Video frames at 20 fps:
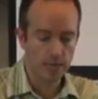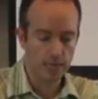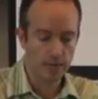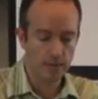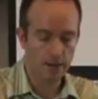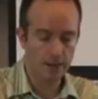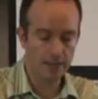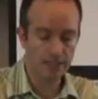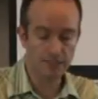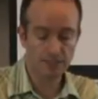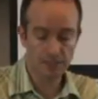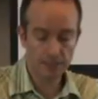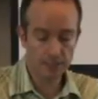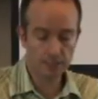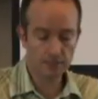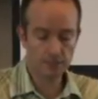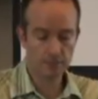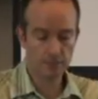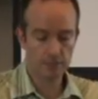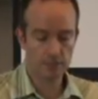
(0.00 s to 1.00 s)
And
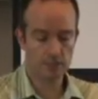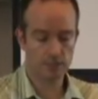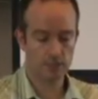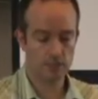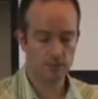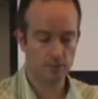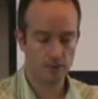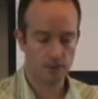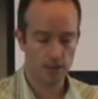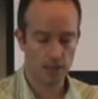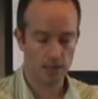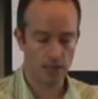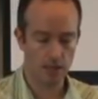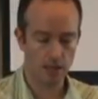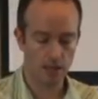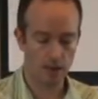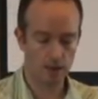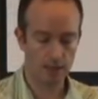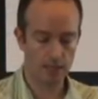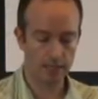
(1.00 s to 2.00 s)
effectiveness
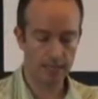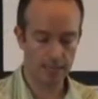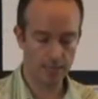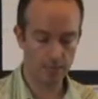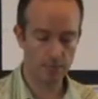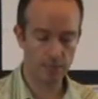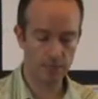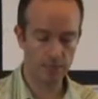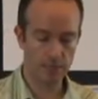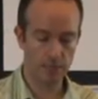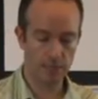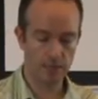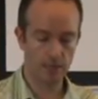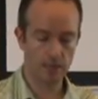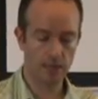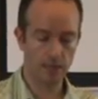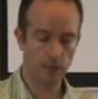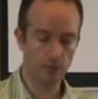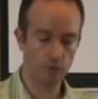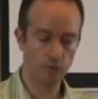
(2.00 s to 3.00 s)
can be
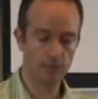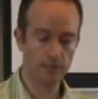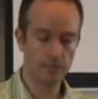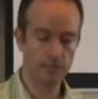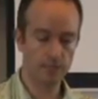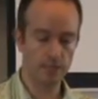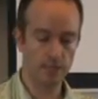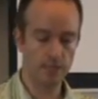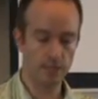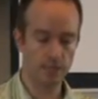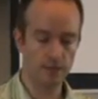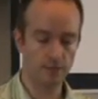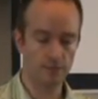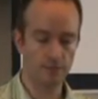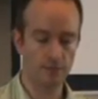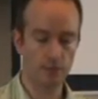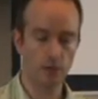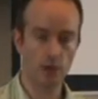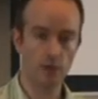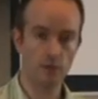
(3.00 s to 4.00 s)
increased
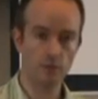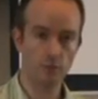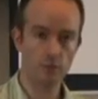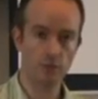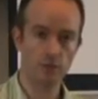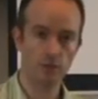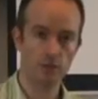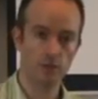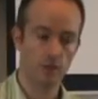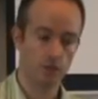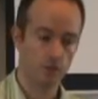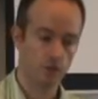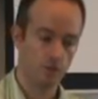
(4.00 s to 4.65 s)
if the government